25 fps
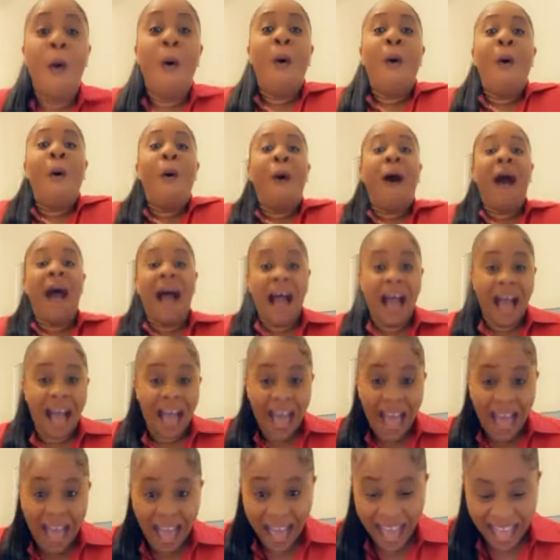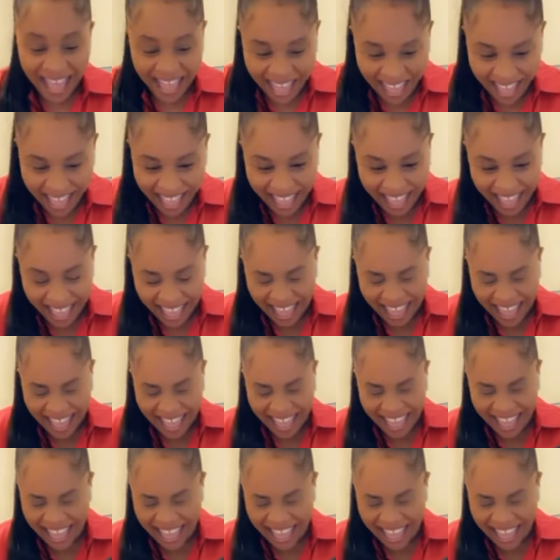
[no speech]